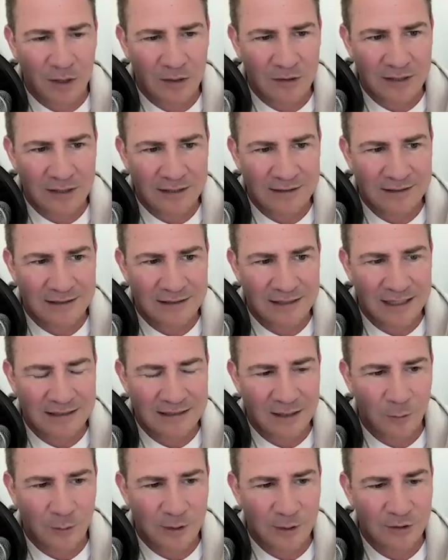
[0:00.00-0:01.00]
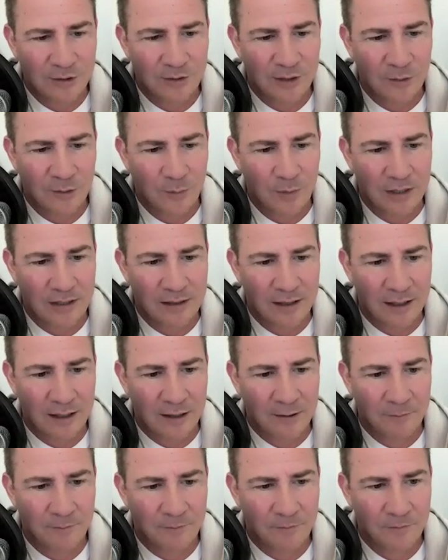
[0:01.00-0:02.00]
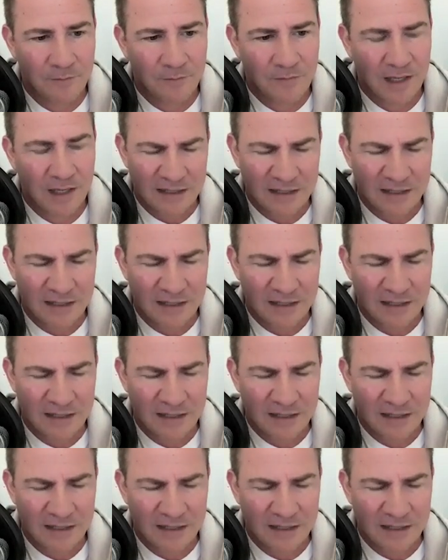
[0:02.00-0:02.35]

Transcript: politics because that's not what we do here, but um,